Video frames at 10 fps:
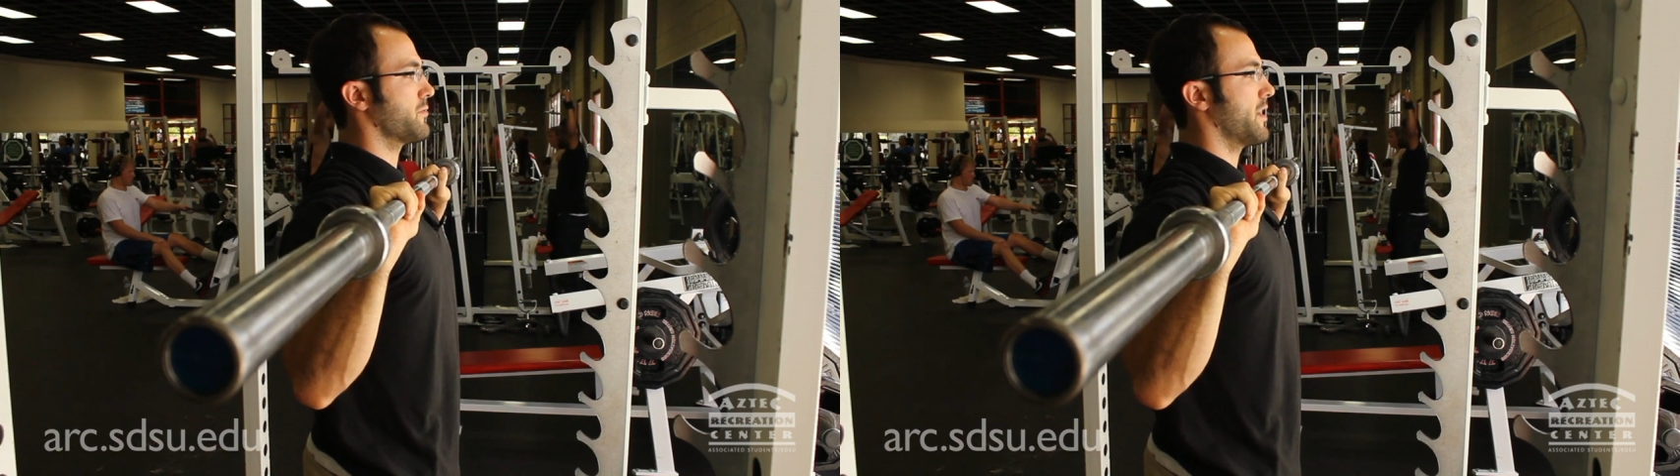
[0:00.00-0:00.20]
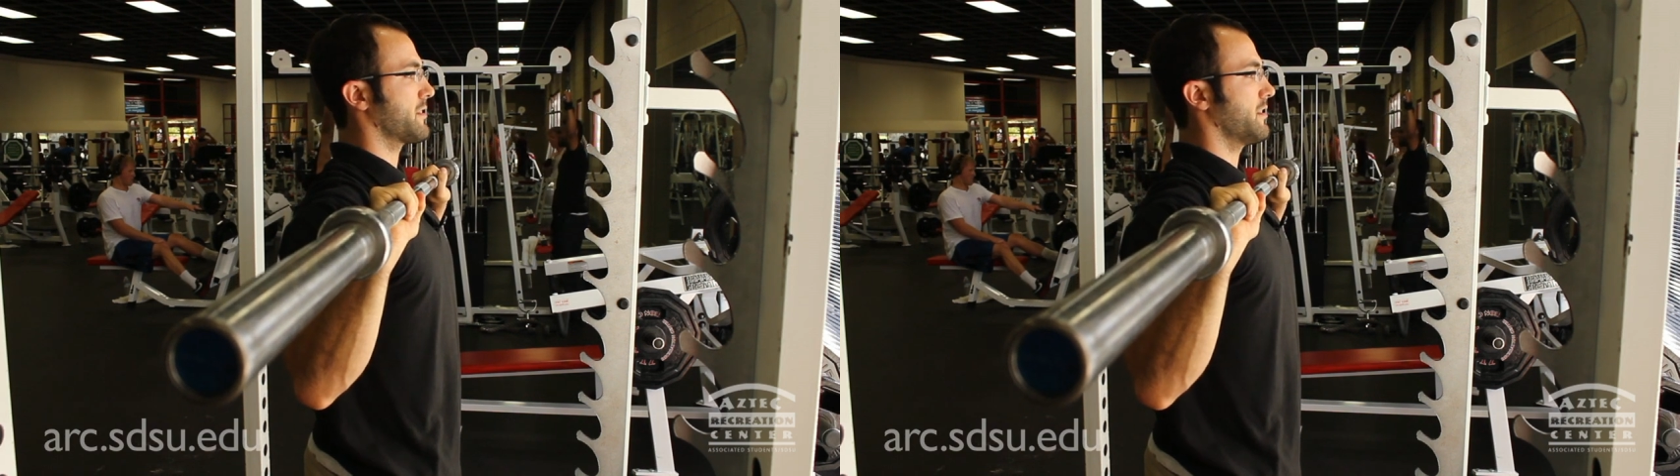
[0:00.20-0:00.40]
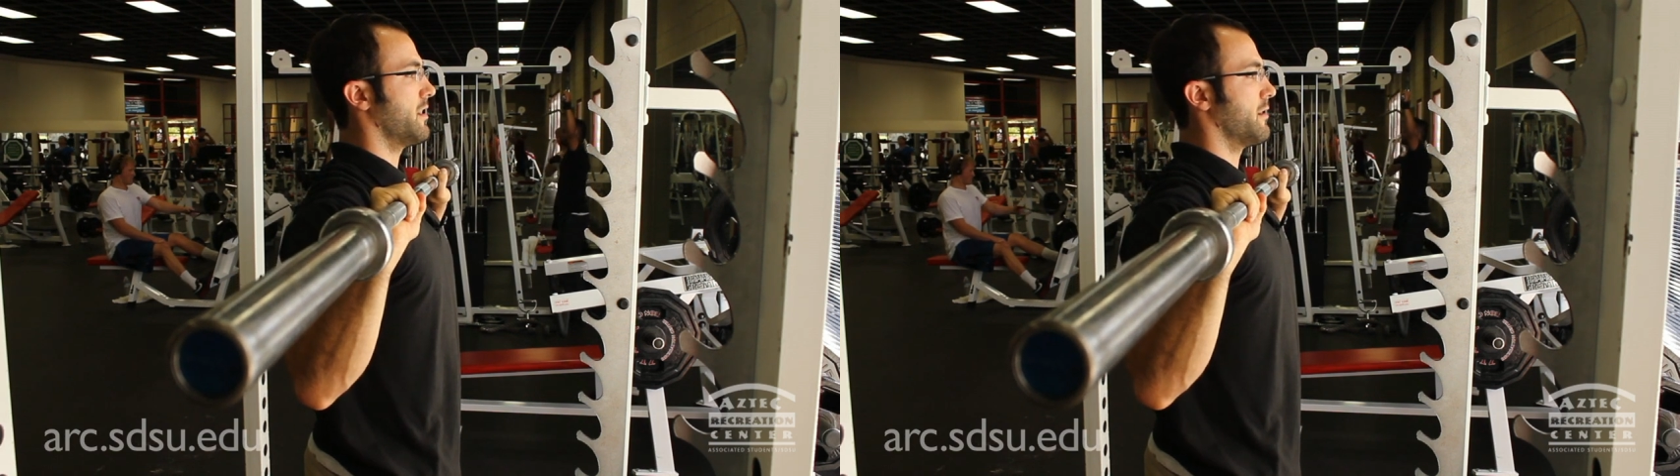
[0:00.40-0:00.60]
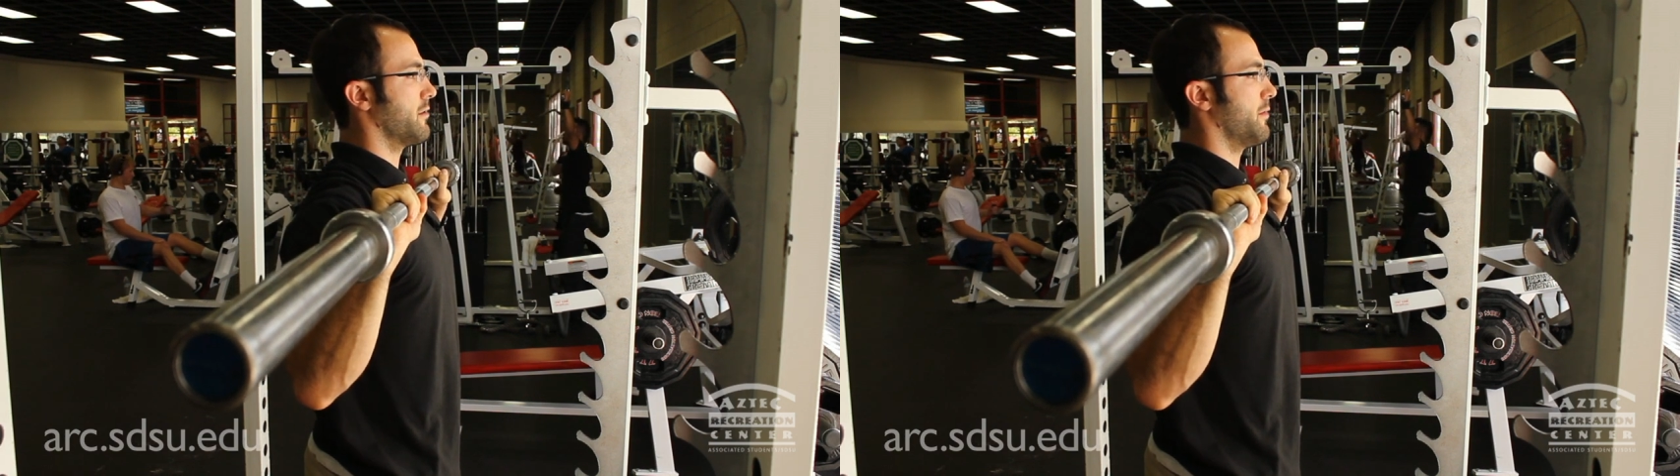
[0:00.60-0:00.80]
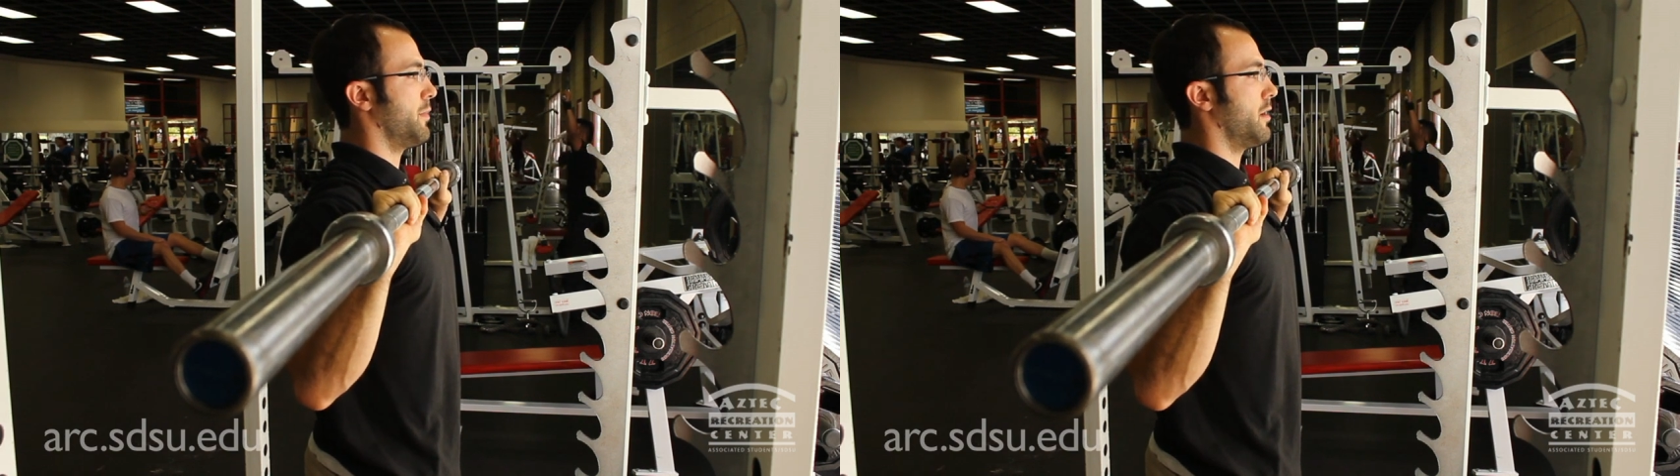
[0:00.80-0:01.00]
directly
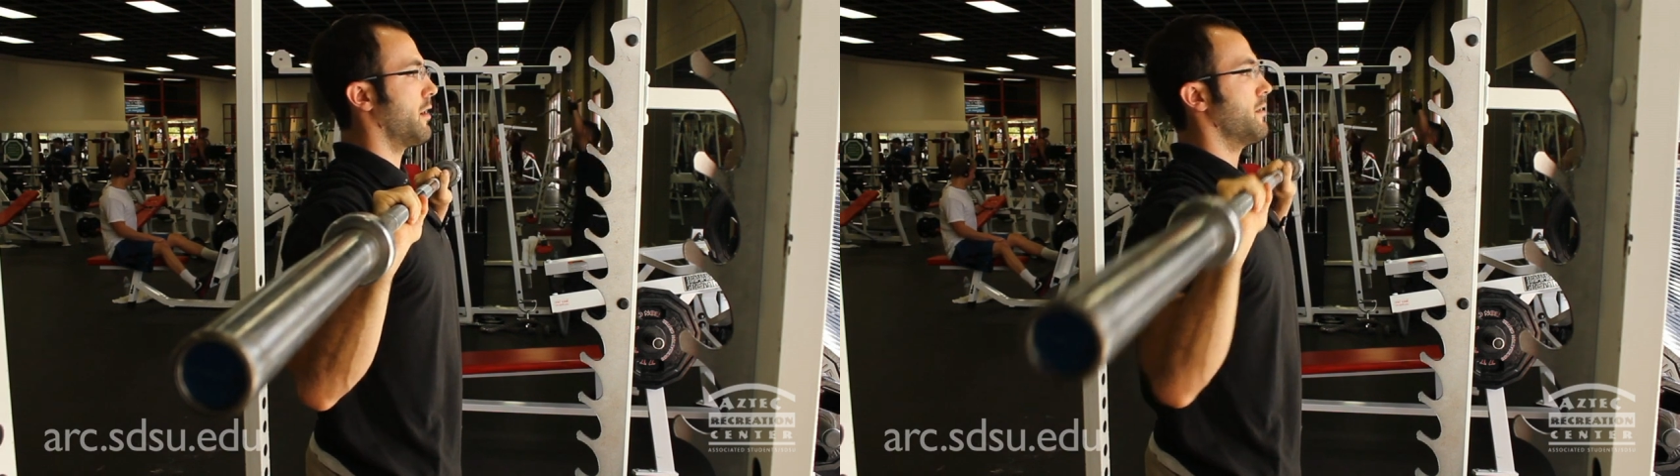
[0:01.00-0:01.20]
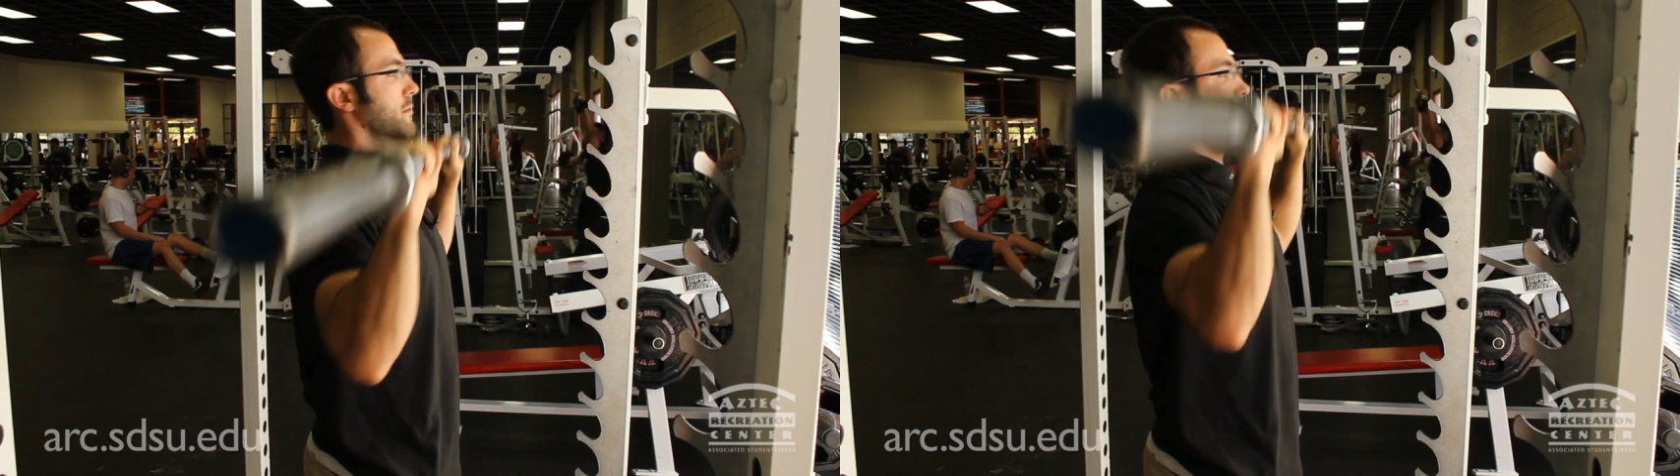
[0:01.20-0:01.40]
under the bar.